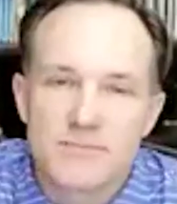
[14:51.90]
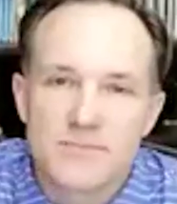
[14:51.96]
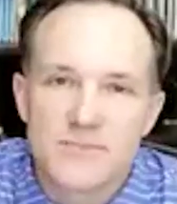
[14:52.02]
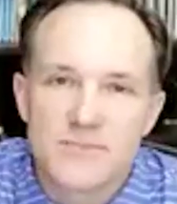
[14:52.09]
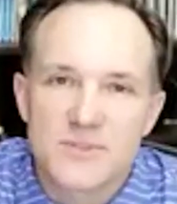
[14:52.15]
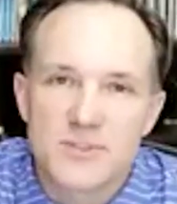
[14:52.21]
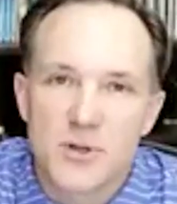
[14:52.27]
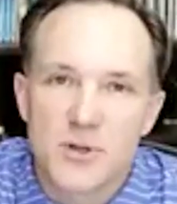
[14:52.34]

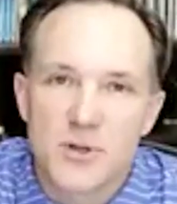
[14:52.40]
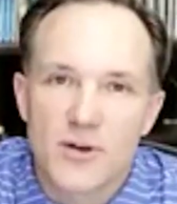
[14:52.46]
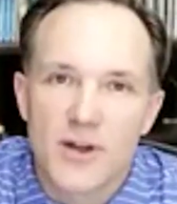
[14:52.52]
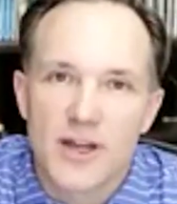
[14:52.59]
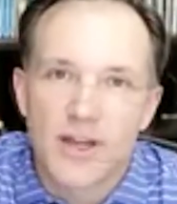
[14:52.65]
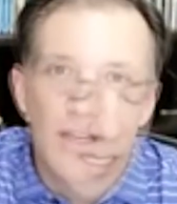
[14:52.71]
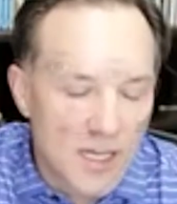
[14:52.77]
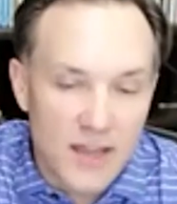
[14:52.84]
totally great.
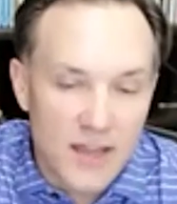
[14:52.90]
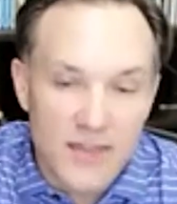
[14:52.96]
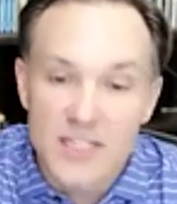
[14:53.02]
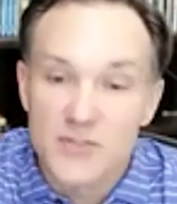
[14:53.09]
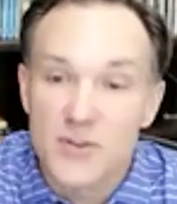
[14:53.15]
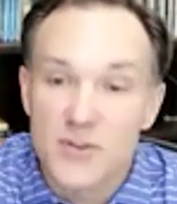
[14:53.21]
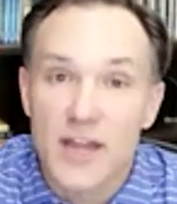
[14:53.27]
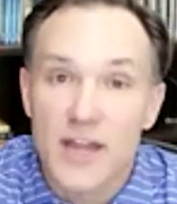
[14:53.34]
Thanks for
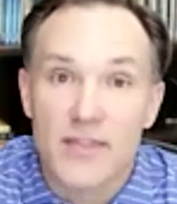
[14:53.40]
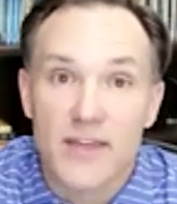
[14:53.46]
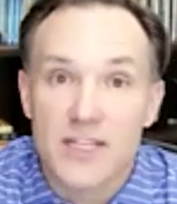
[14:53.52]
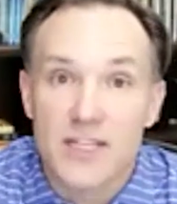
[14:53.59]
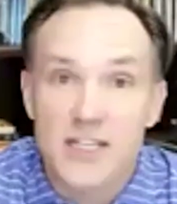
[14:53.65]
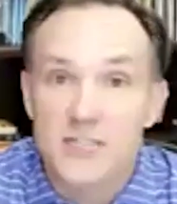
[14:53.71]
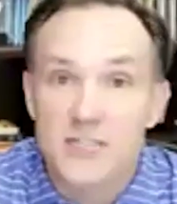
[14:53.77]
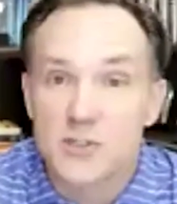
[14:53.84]
that. Thanks for
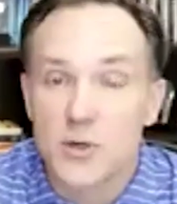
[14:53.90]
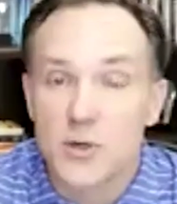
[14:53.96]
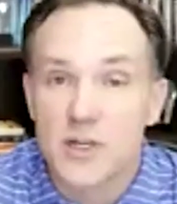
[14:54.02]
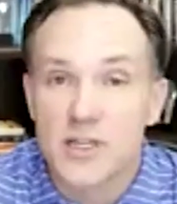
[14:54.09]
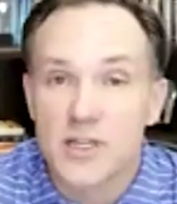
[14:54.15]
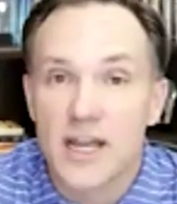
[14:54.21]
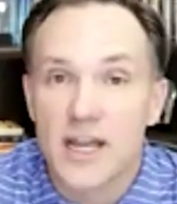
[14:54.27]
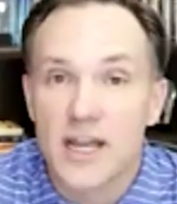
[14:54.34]
joining today
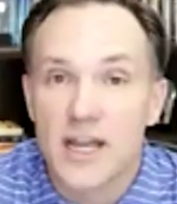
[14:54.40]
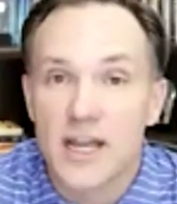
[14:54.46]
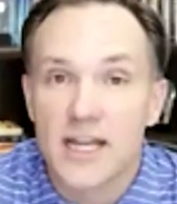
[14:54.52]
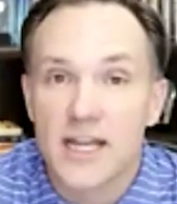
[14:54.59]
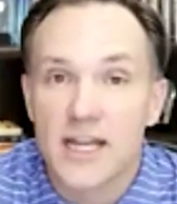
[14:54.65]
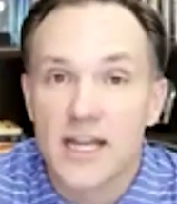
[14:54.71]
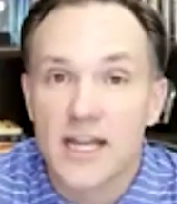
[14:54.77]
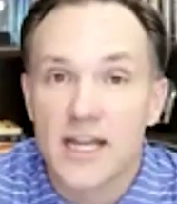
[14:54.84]
and giving
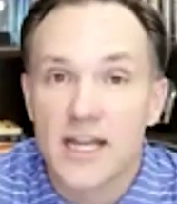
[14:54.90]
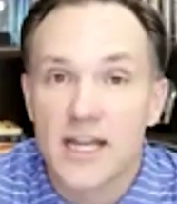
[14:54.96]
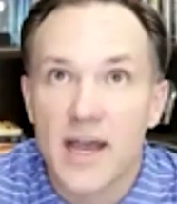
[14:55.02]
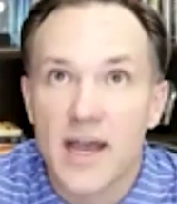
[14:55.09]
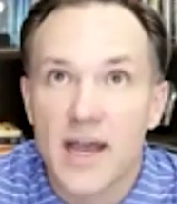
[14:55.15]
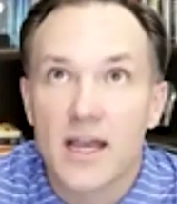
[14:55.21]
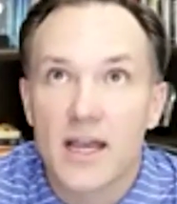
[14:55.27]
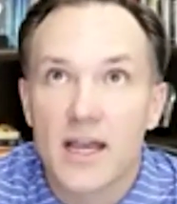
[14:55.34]
back. Hey,
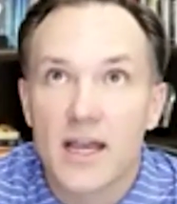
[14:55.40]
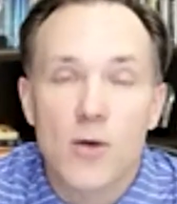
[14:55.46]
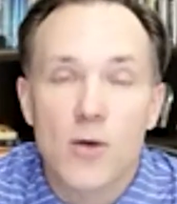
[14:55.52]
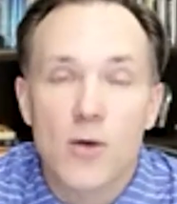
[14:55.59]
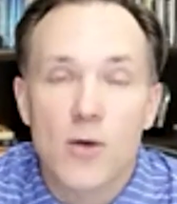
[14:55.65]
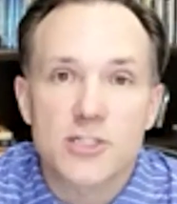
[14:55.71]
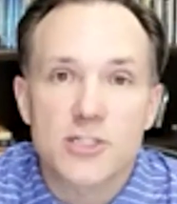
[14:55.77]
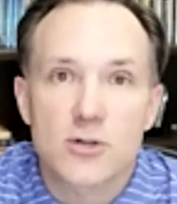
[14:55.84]
I want to make
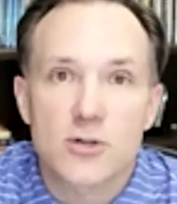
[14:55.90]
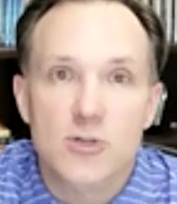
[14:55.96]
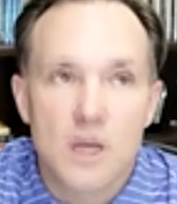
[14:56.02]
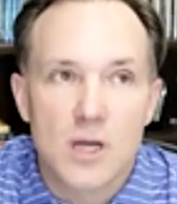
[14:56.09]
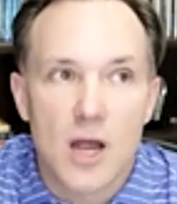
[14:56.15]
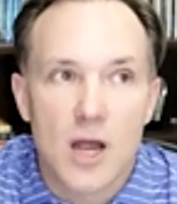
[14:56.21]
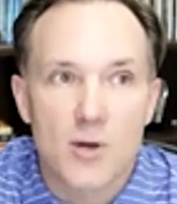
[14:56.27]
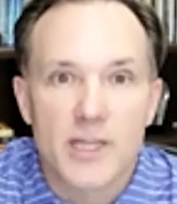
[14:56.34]
sure
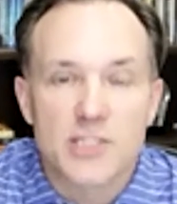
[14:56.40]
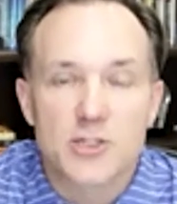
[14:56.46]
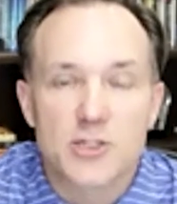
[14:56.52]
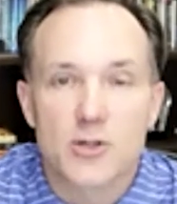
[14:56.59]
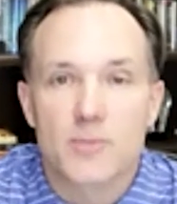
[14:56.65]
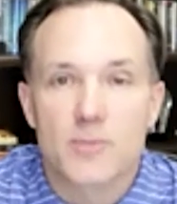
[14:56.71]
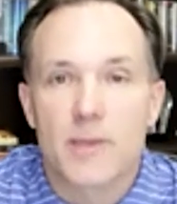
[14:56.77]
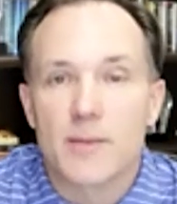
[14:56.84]
that
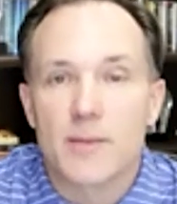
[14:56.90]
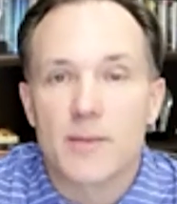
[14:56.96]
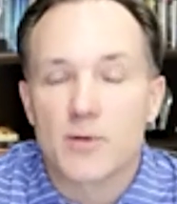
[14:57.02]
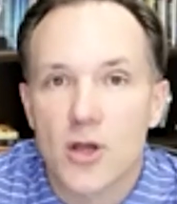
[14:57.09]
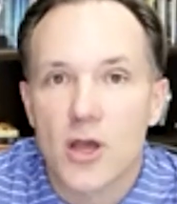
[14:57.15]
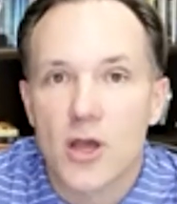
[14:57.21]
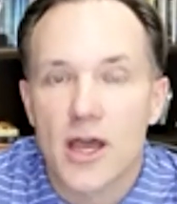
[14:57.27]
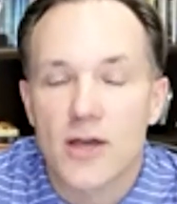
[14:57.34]
people know
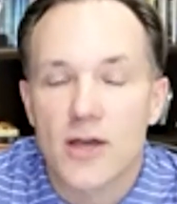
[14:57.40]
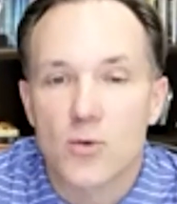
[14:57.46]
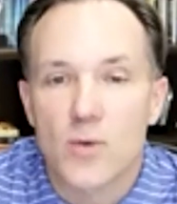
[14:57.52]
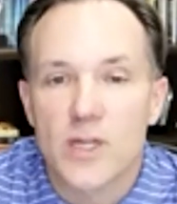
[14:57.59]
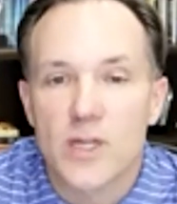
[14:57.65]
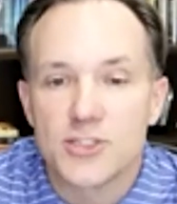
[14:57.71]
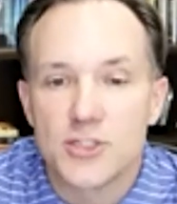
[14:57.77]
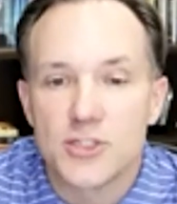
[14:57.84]
how to
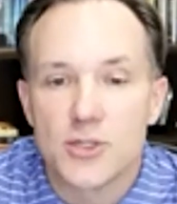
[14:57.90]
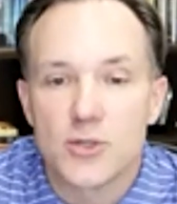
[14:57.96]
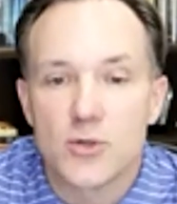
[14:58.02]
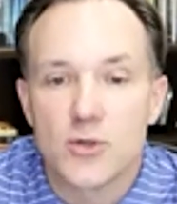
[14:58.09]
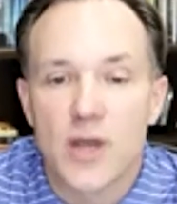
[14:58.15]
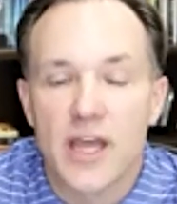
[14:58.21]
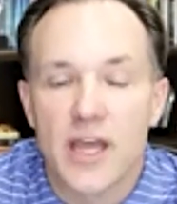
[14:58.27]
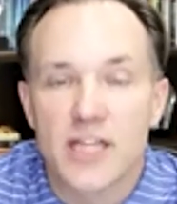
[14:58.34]
reach you,
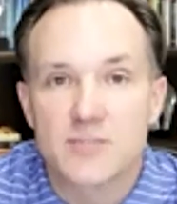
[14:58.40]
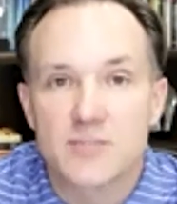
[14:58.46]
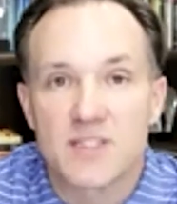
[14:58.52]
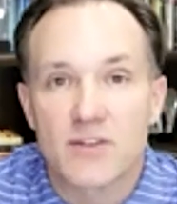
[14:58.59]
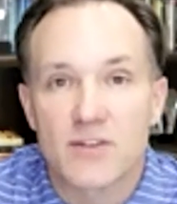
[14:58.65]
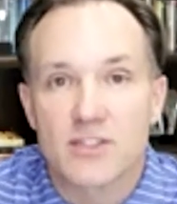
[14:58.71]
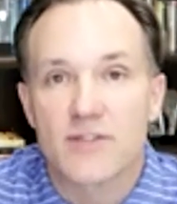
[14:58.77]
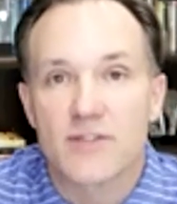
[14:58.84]
and
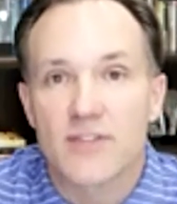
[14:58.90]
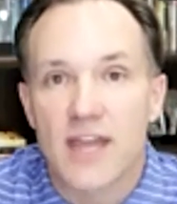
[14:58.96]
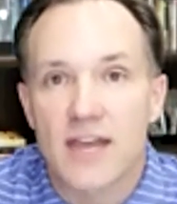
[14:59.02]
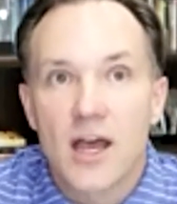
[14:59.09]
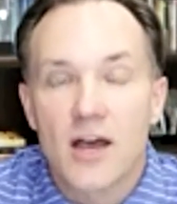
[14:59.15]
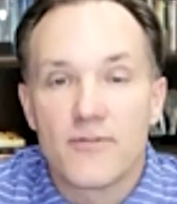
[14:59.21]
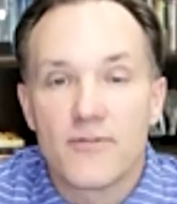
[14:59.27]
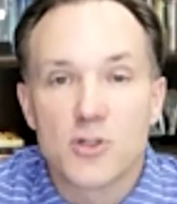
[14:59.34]
specifically if they have
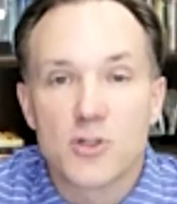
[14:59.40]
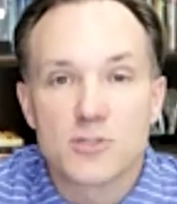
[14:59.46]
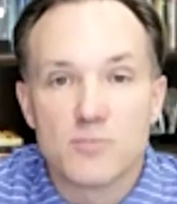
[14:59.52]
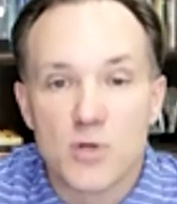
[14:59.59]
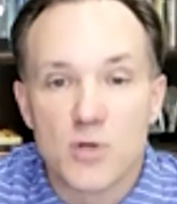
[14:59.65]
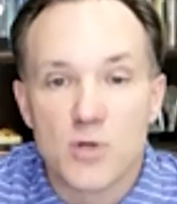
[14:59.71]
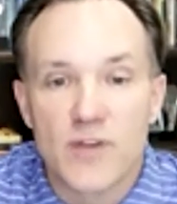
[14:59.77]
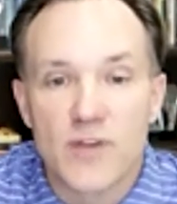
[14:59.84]
folks
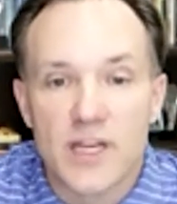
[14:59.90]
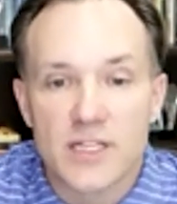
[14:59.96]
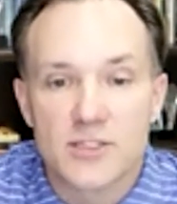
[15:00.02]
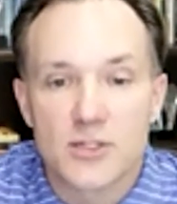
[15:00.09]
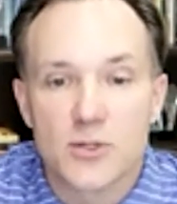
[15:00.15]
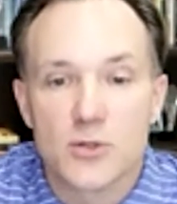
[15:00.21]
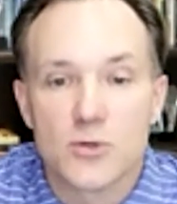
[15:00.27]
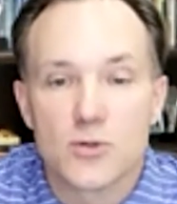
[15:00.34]
moving to
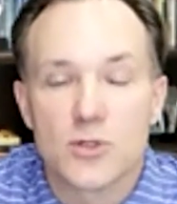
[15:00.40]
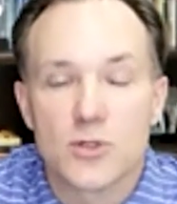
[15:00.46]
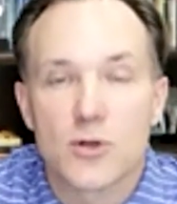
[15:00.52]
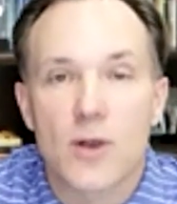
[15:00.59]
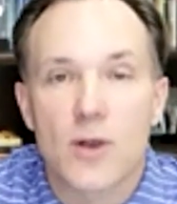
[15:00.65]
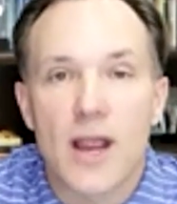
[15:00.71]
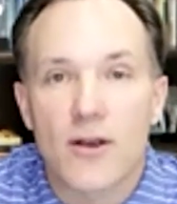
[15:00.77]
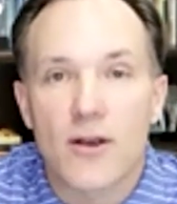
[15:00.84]
your
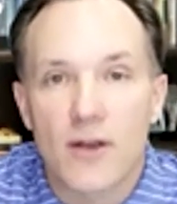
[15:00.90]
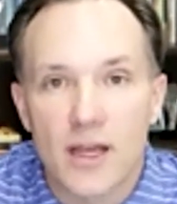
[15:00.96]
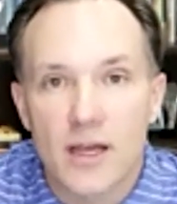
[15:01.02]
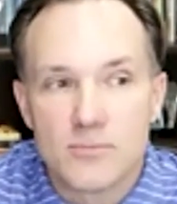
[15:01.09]
area,